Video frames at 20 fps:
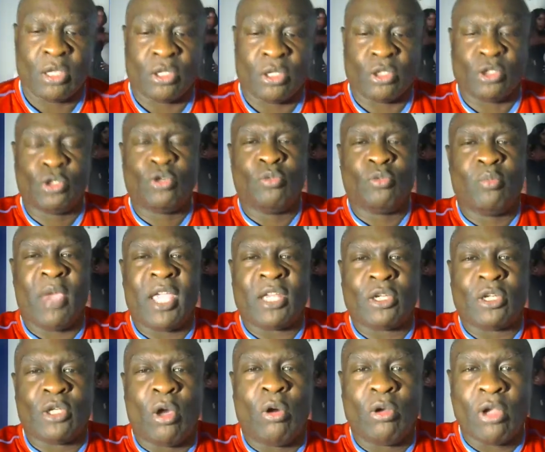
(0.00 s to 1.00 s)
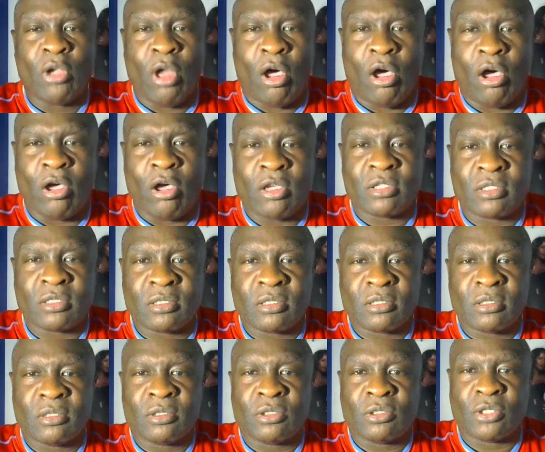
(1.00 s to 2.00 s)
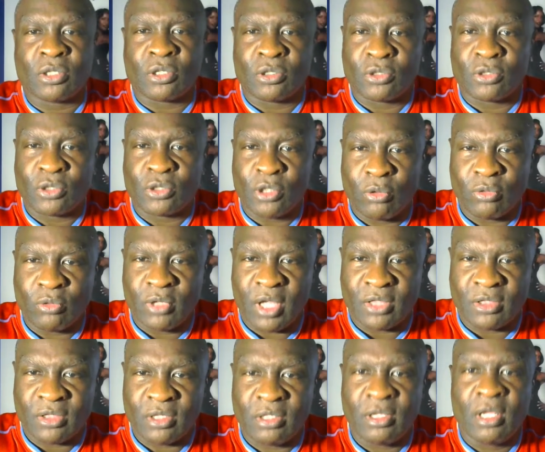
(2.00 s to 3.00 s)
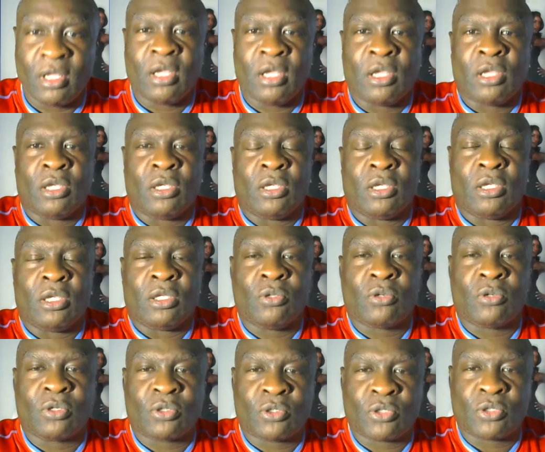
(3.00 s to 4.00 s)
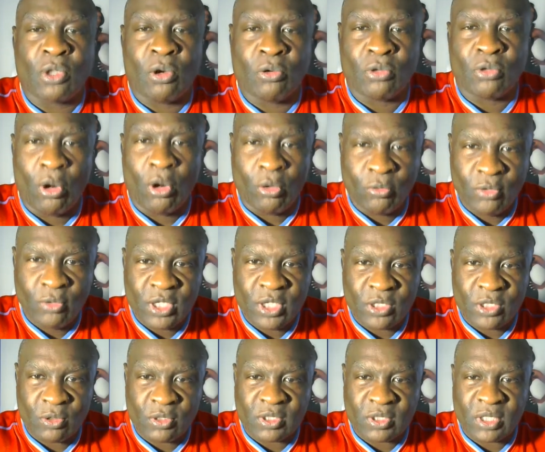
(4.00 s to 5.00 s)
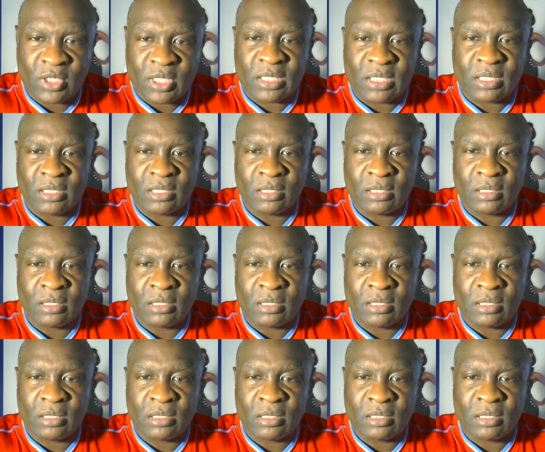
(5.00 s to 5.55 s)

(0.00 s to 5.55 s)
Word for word: You make no laws to control nothing. You control no resources.